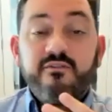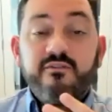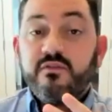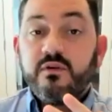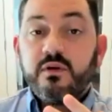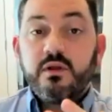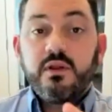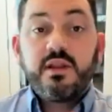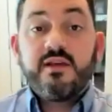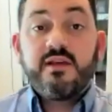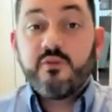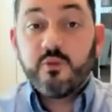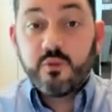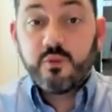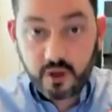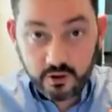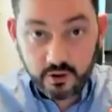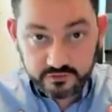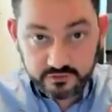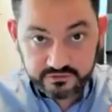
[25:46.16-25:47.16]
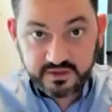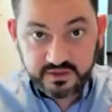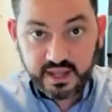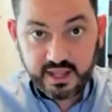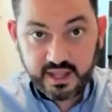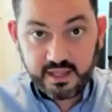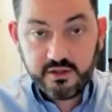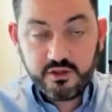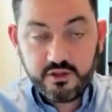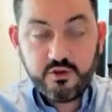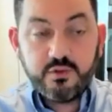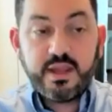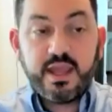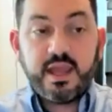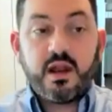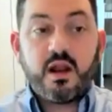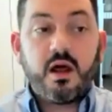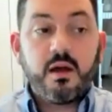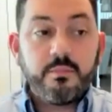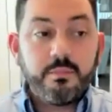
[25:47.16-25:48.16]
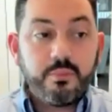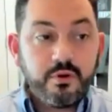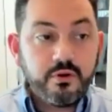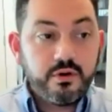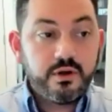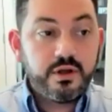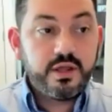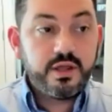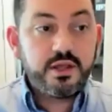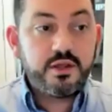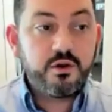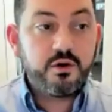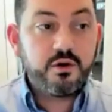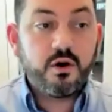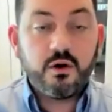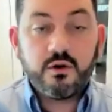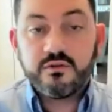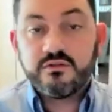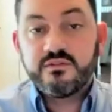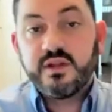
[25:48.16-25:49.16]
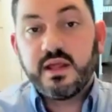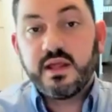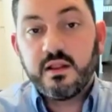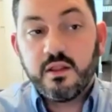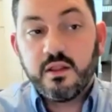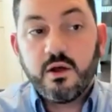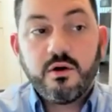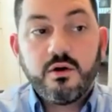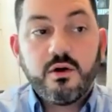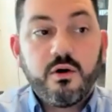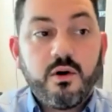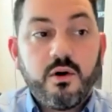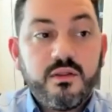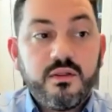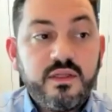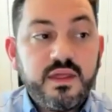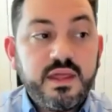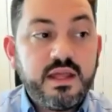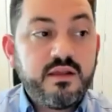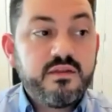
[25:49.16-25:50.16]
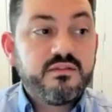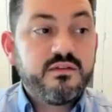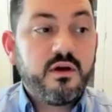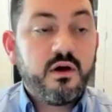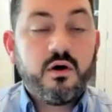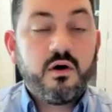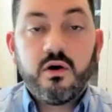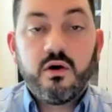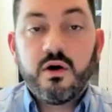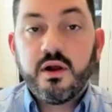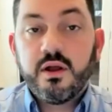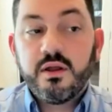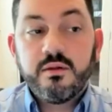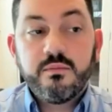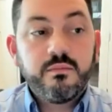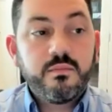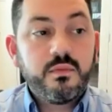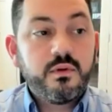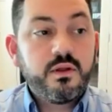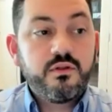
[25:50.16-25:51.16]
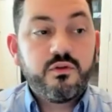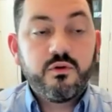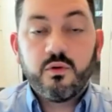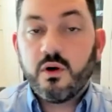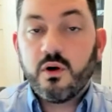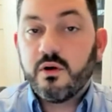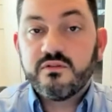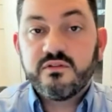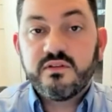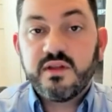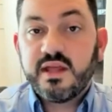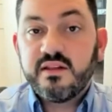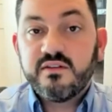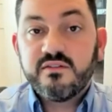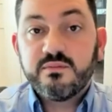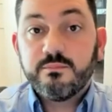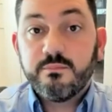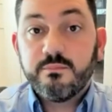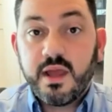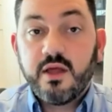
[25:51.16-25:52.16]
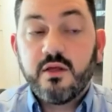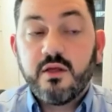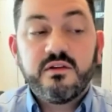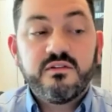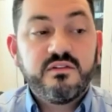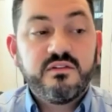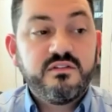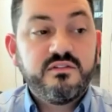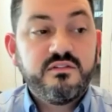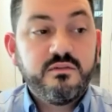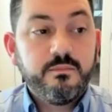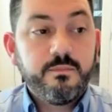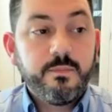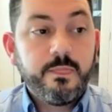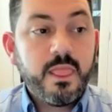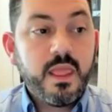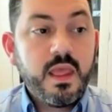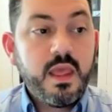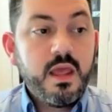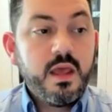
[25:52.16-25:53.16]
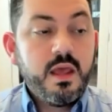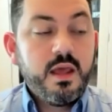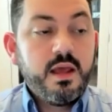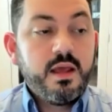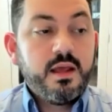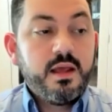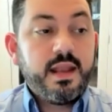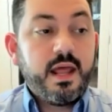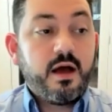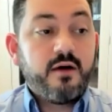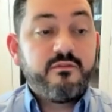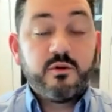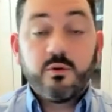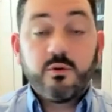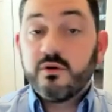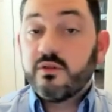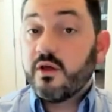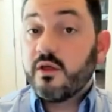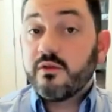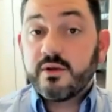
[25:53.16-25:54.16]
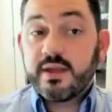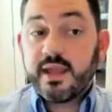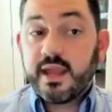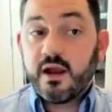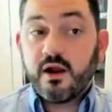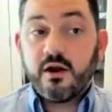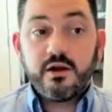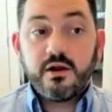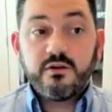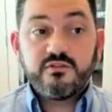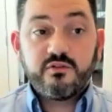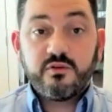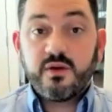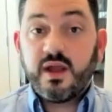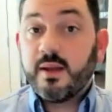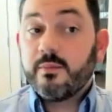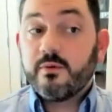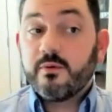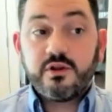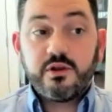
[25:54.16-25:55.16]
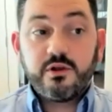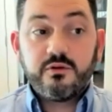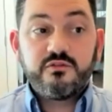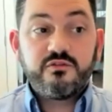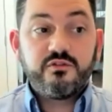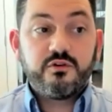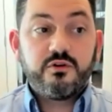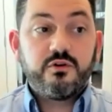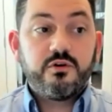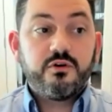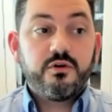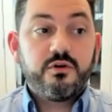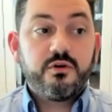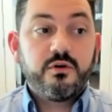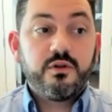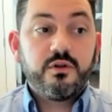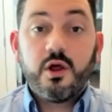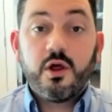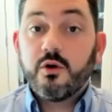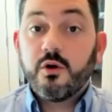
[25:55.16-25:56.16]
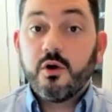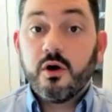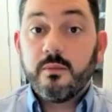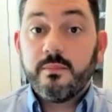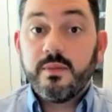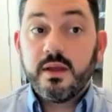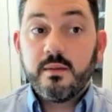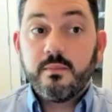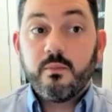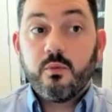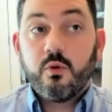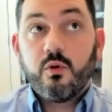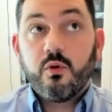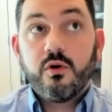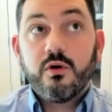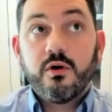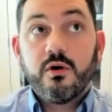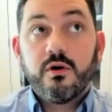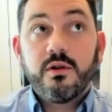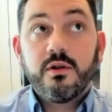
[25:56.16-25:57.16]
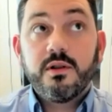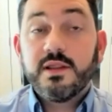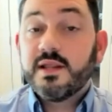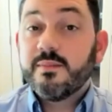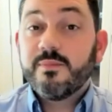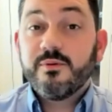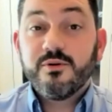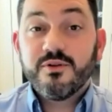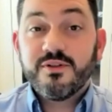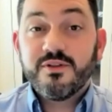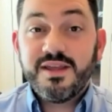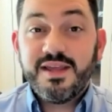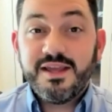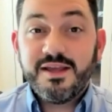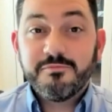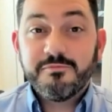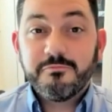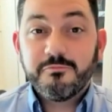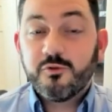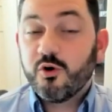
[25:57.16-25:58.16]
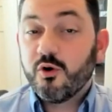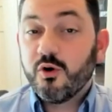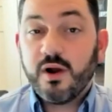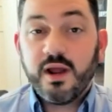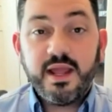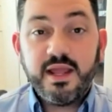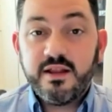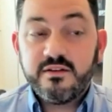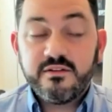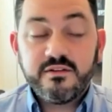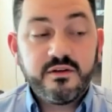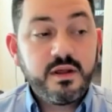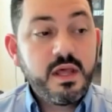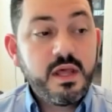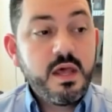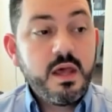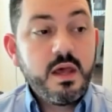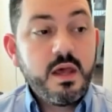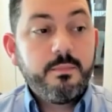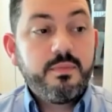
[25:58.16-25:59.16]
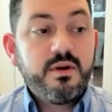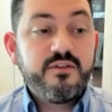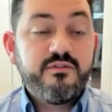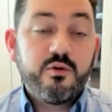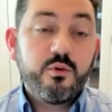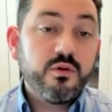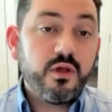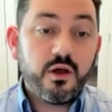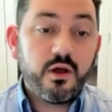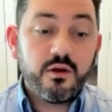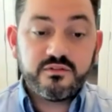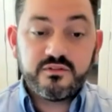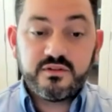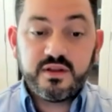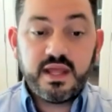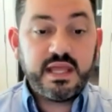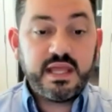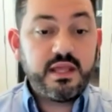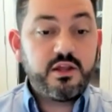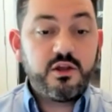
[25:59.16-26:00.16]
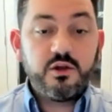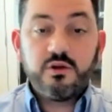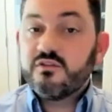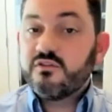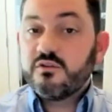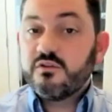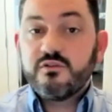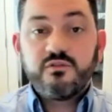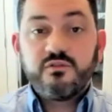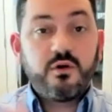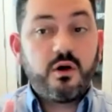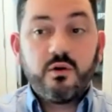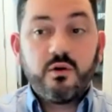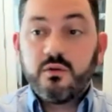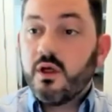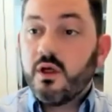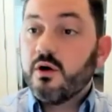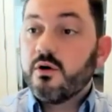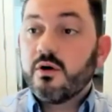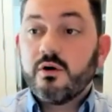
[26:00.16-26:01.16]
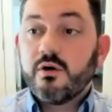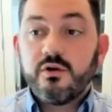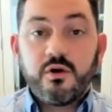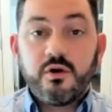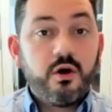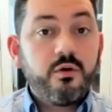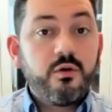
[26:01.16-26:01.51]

if if you're with Allstate, you cannot put your Allstate logo on things that aren't through Allstate's mailing system. Now, if you're with other carriers and you're able to use your logo a bit more liberally, great. But if you're with Allstate, you just use your own logo, your